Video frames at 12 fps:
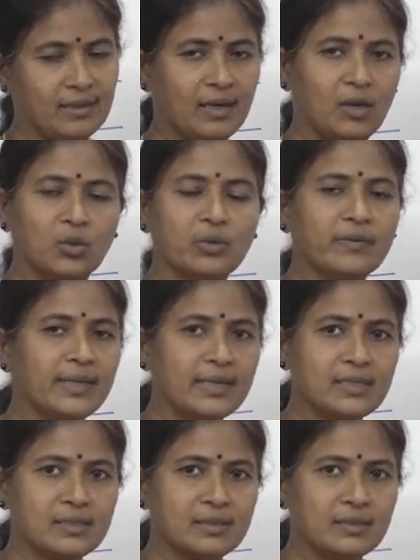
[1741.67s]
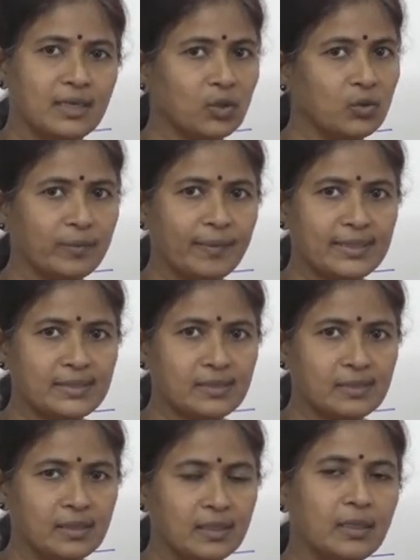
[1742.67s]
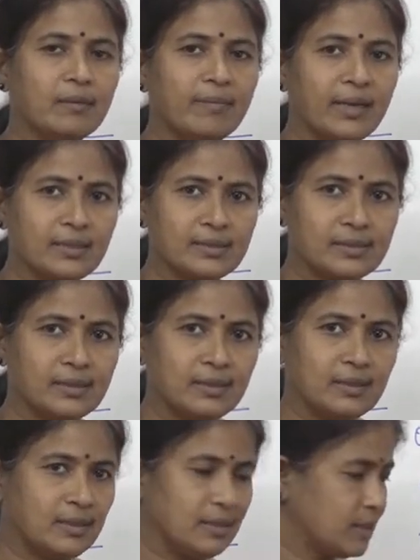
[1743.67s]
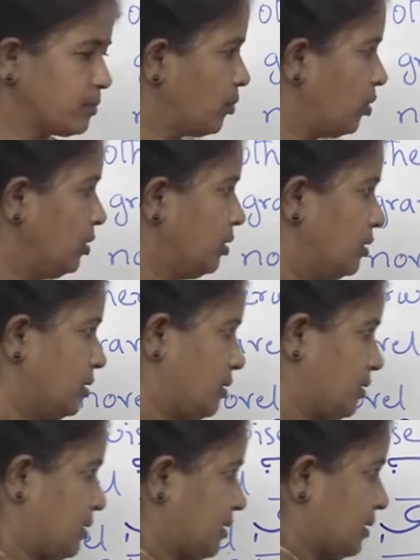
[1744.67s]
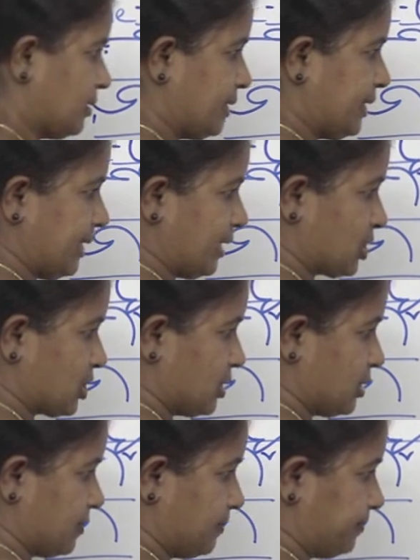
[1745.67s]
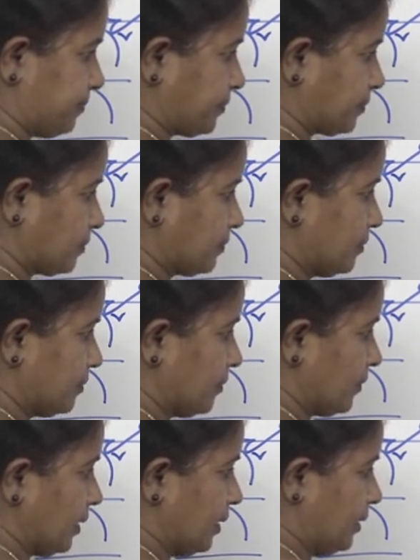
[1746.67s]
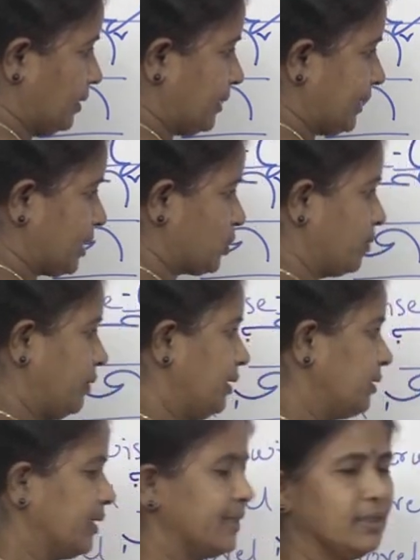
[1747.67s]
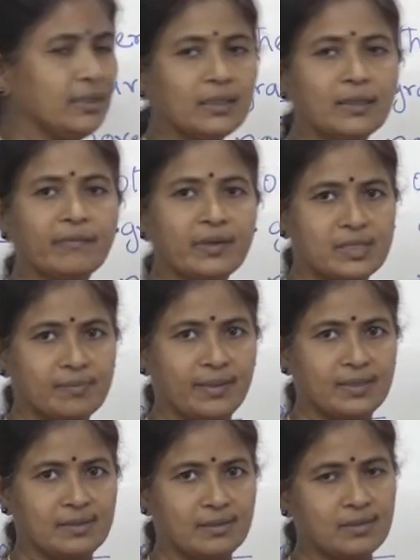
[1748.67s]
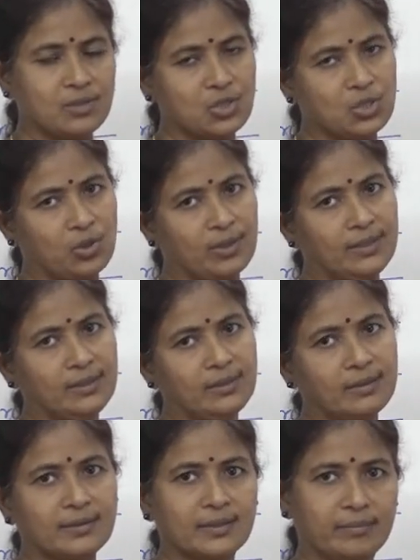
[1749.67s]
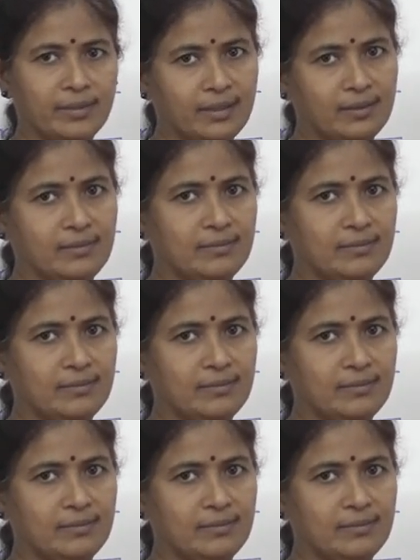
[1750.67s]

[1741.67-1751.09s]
How do we write? How do we place it? Place a small dash vowel in the first place. Taller, rebel.